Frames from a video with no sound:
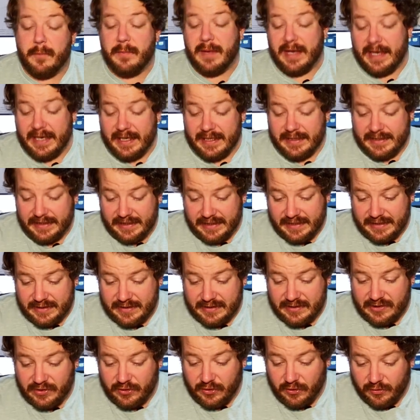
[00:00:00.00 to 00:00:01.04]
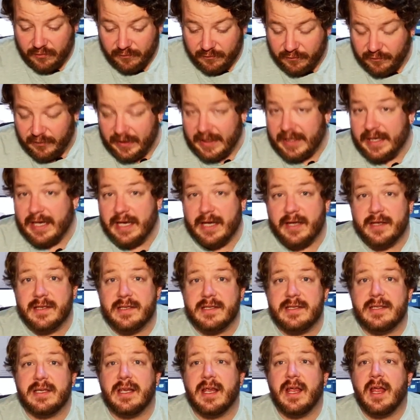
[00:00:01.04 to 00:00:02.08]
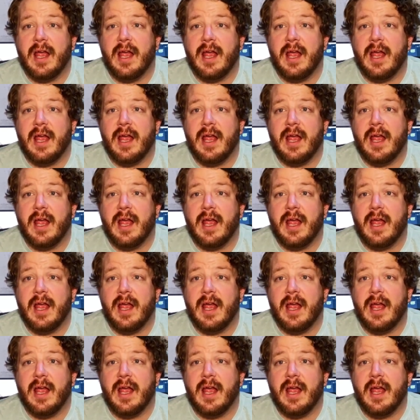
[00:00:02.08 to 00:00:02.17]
It is convenient